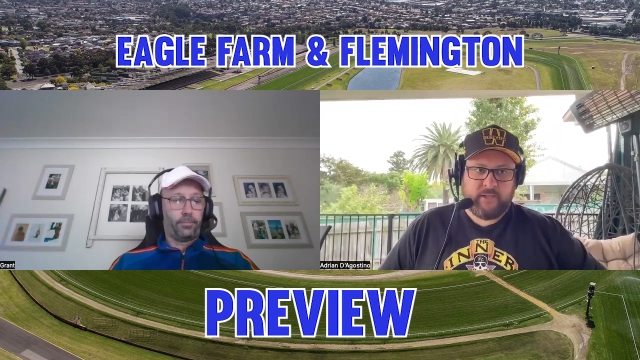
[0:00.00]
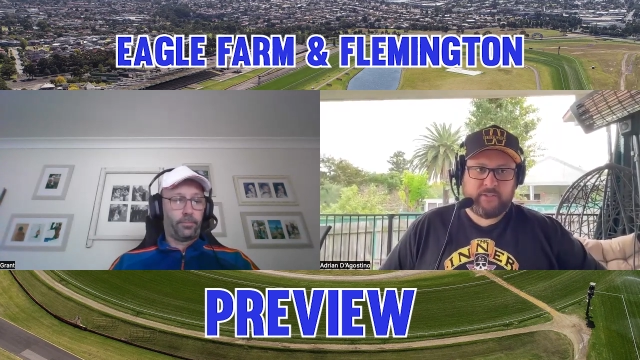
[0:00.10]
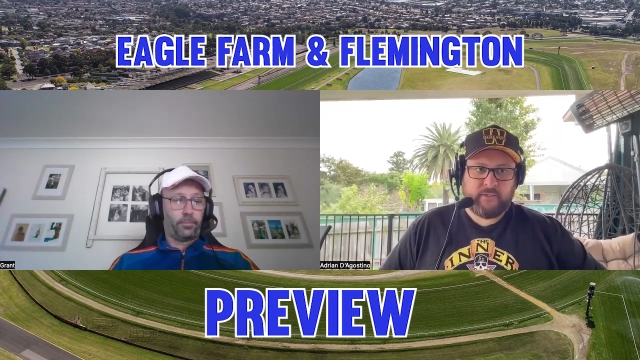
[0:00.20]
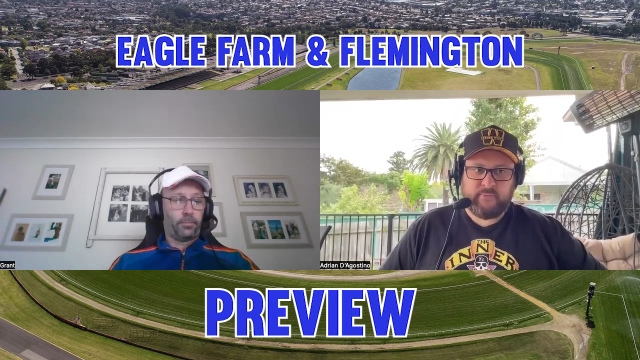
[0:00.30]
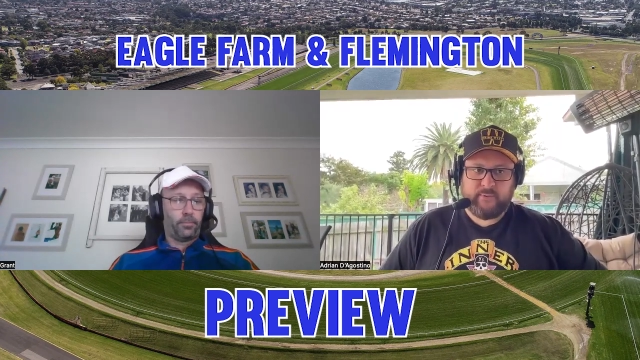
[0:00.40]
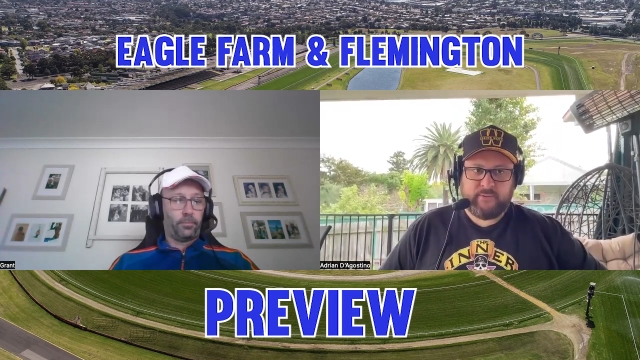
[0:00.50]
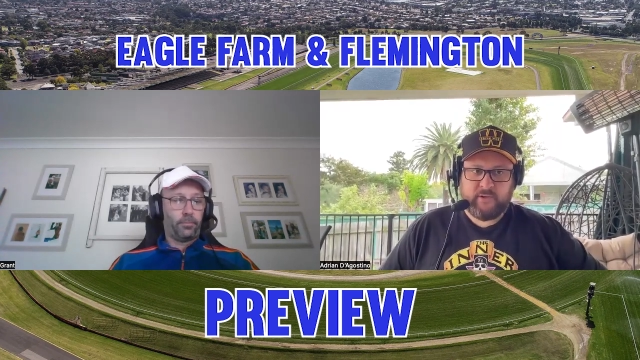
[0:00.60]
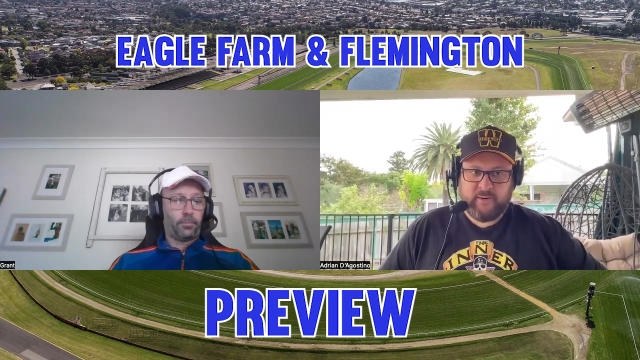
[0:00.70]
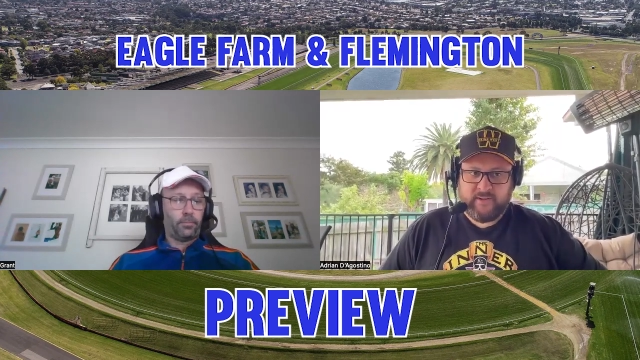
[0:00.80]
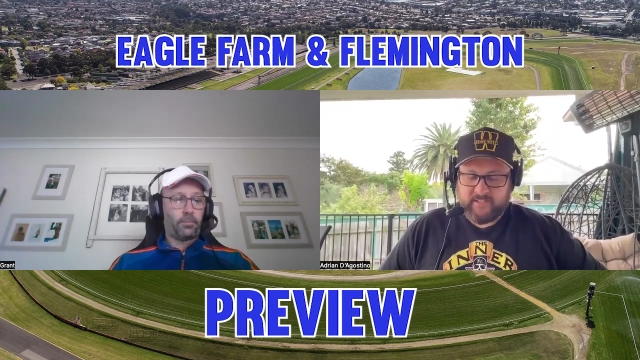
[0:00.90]
Speaker 1: off with the
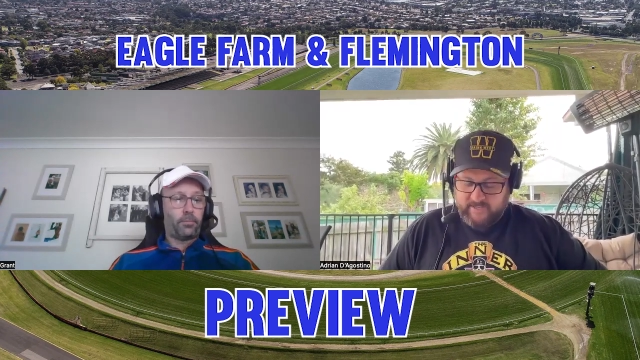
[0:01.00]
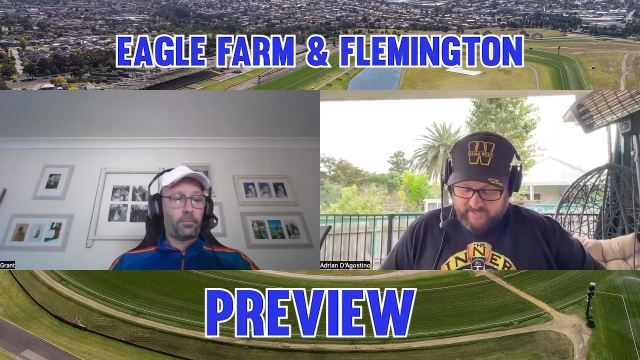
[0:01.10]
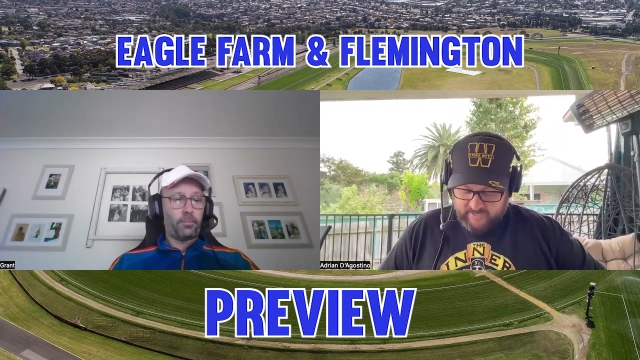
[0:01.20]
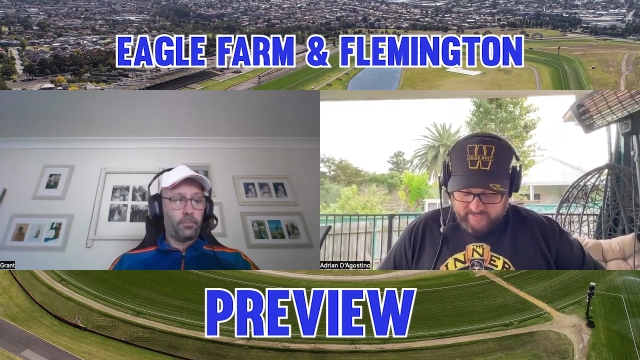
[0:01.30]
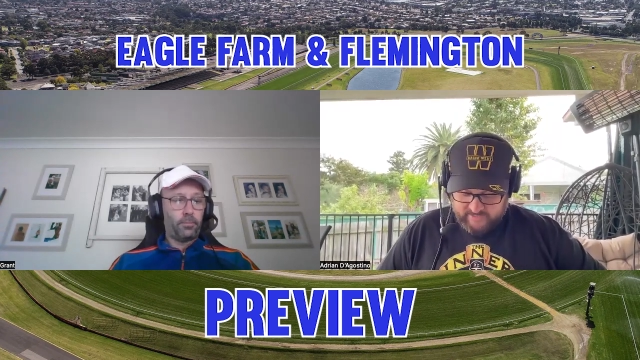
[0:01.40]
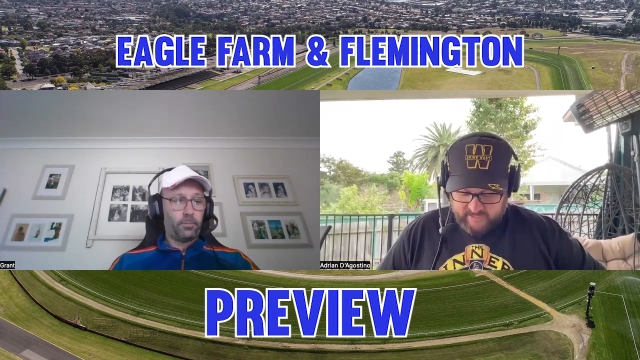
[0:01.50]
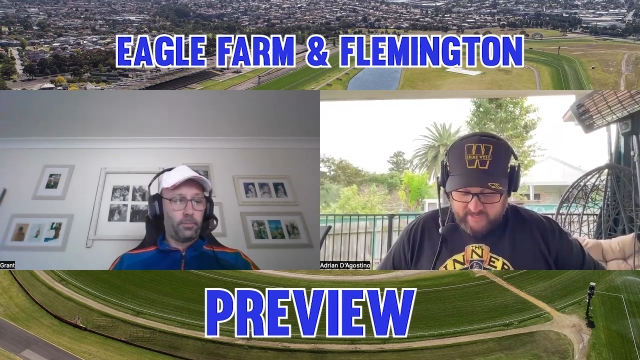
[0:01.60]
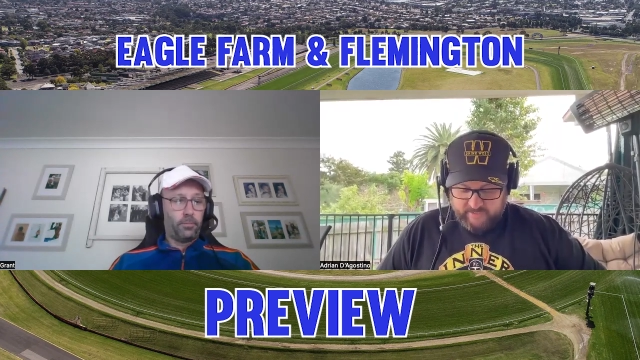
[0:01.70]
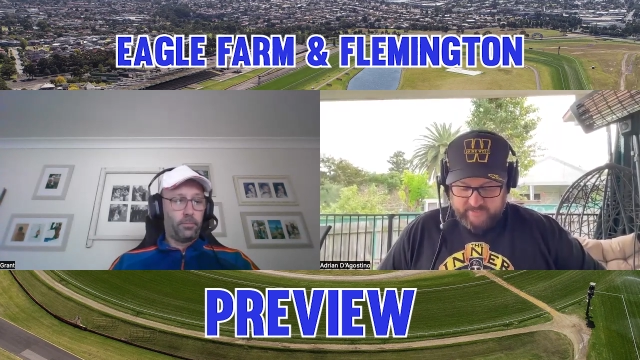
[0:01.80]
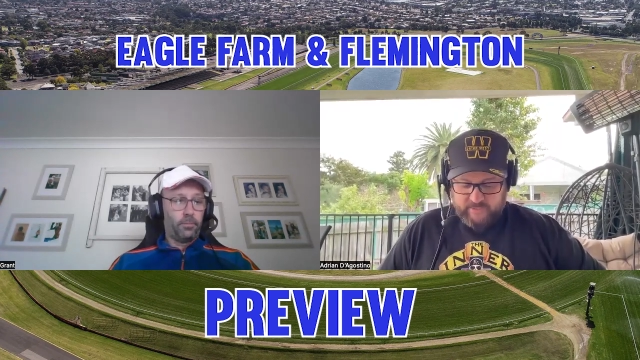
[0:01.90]
Queensland Day
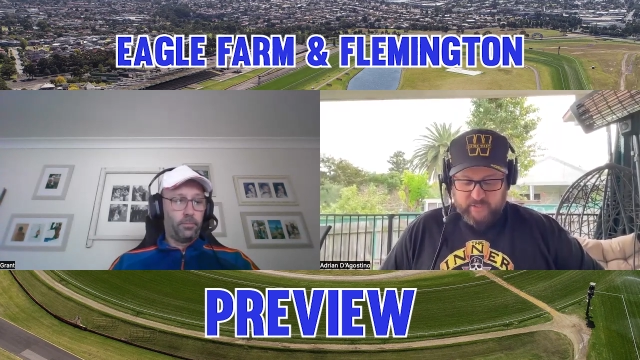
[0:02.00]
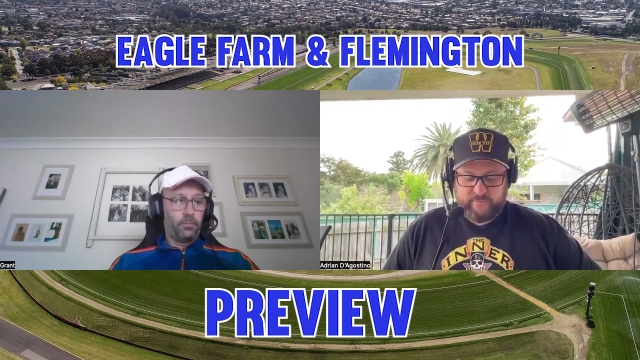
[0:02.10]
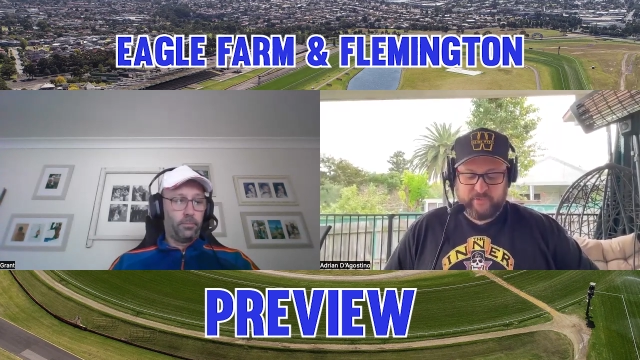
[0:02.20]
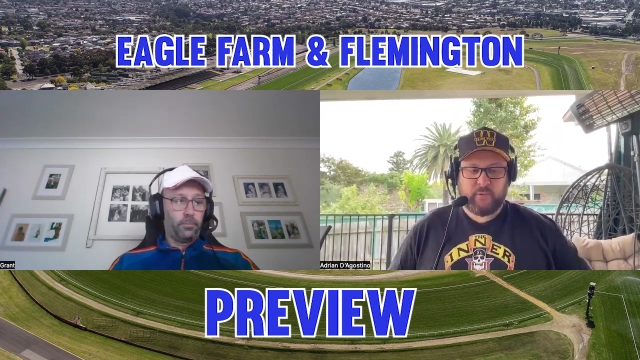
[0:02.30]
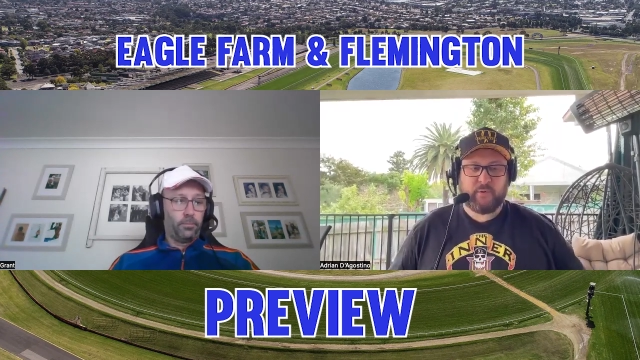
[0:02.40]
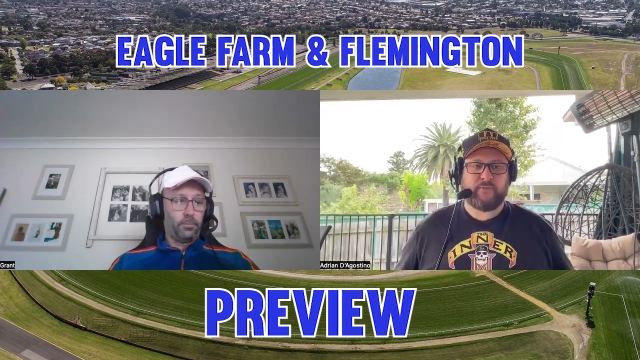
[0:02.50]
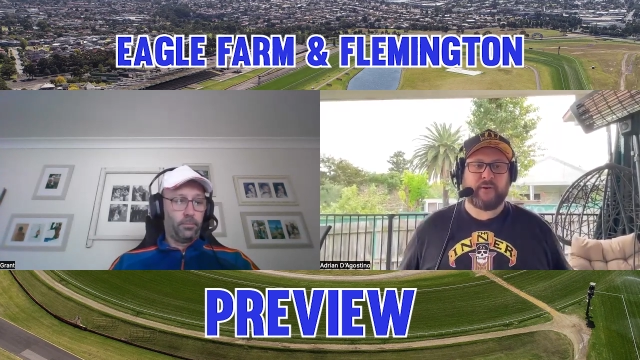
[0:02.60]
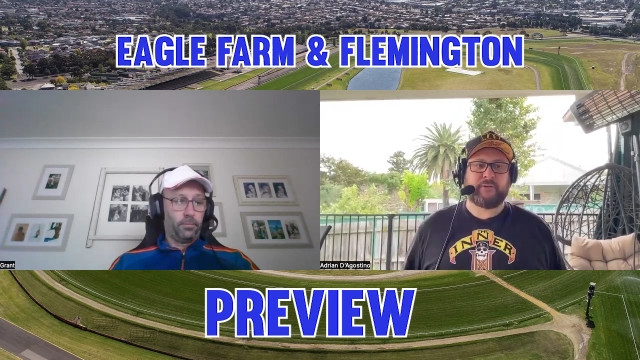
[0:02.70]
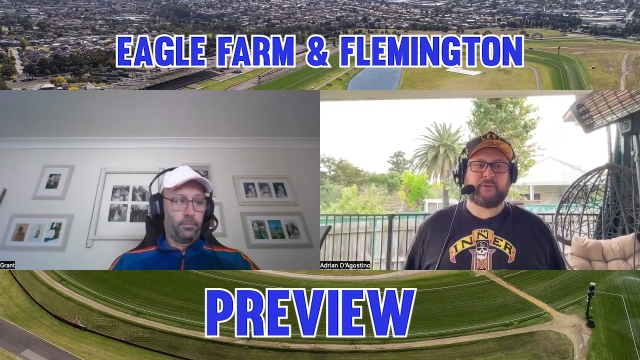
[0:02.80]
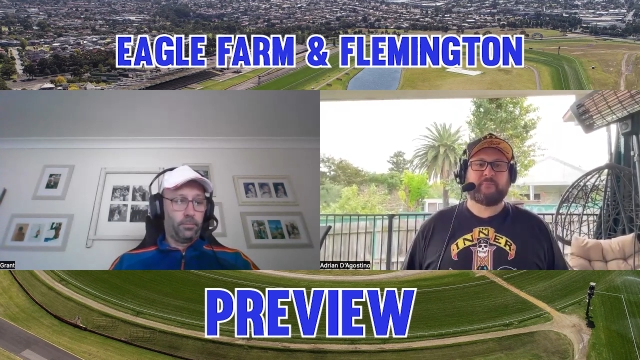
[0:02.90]
Stakes over
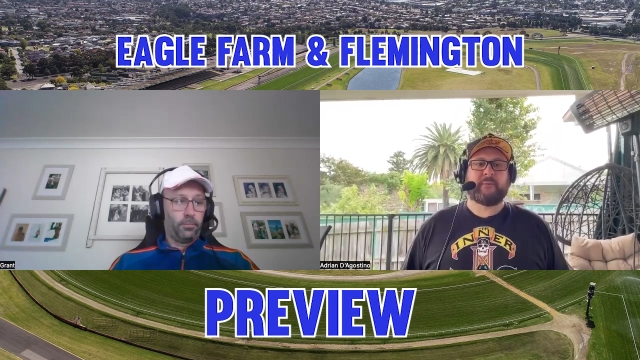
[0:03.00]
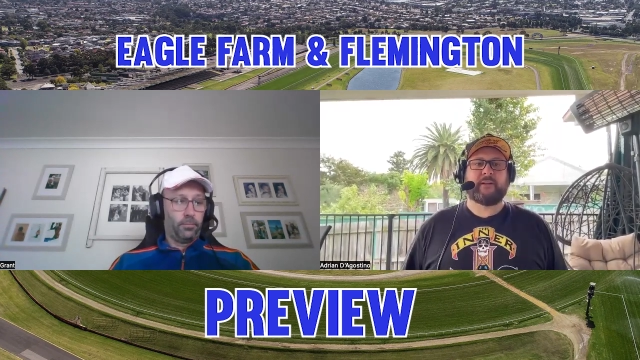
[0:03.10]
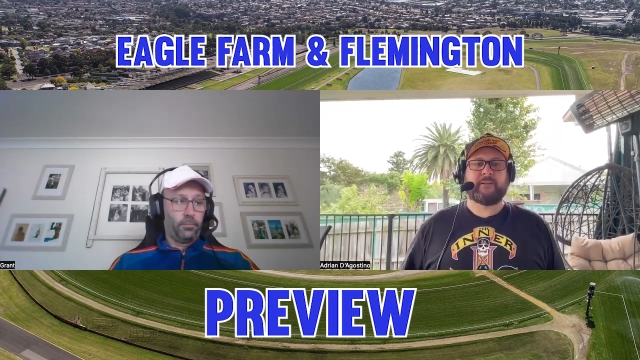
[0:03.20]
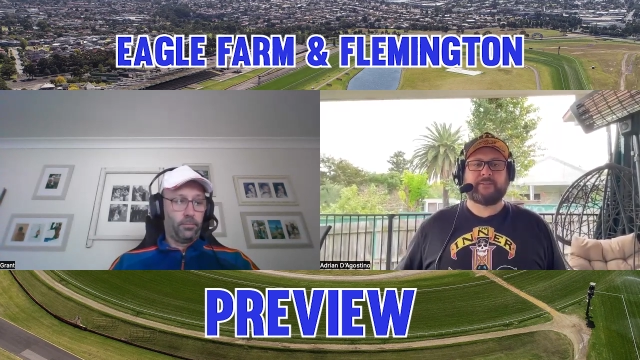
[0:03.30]
1,200 metres.